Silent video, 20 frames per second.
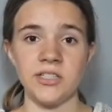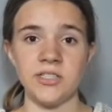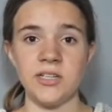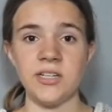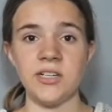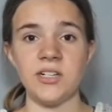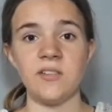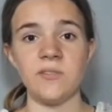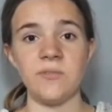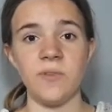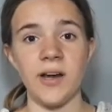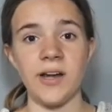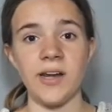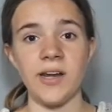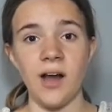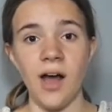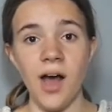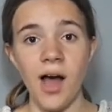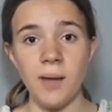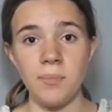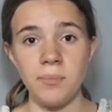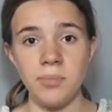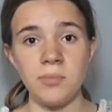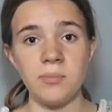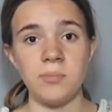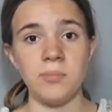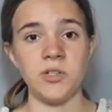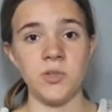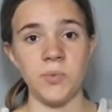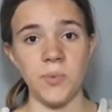I just need to divide it
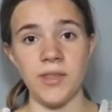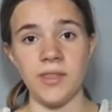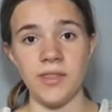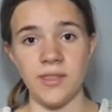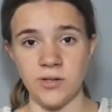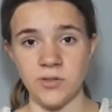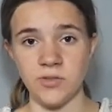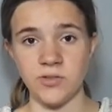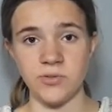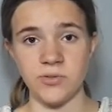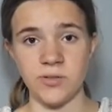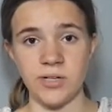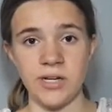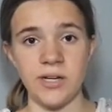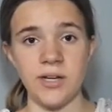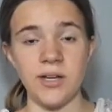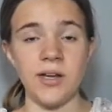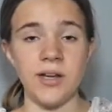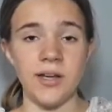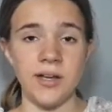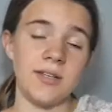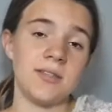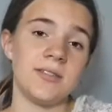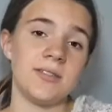up between those 3.